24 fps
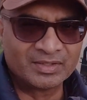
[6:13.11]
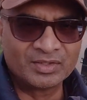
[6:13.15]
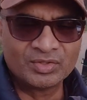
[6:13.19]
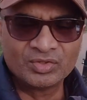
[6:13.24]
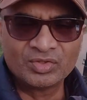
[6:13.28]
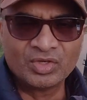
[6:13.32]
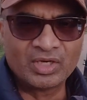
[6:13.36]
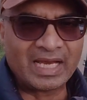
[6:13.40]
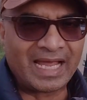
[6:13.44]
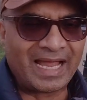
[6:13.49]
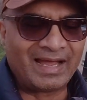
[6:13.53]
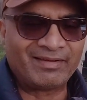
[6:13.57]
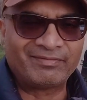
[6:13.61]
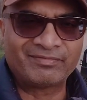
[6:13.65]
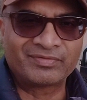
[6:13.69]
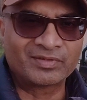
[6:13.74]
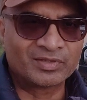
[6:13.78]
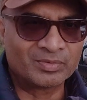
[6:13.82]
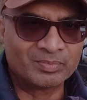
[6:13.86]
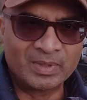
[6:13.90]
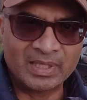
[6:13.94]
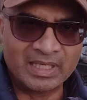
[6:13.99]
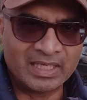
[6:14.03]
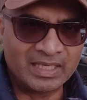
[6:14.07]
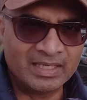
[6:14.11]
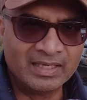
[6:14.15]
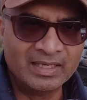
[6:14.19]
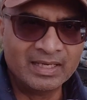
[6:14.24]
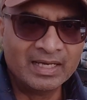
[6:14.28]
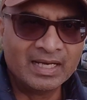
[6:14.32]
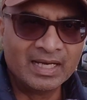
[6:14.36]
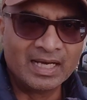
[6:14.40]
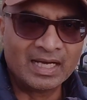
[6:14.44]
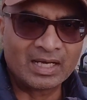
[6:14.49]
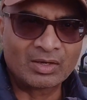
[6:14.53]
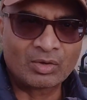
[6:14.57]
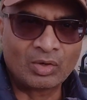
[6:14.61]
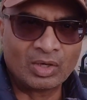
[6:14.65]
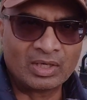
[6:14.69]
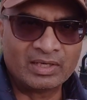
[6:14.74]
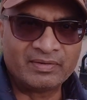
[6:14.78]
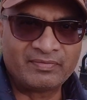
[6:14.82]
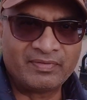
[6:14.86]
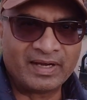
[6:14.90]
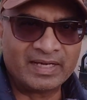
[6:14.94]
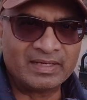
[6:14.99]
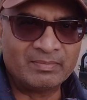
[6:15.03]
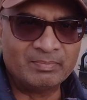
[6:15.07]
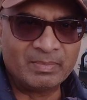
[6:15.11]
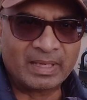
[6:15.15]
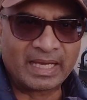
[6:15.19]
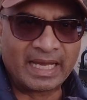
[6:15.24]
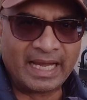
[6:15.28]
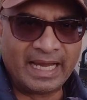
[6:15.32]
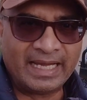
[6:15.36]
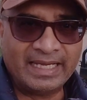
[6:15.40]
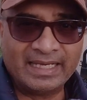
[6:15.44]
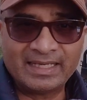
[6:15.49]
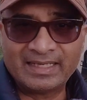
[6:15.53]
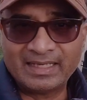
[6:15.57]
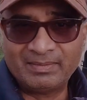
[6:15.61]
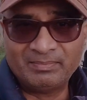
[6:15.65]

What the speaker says: you don't have to be a qualified mechanic.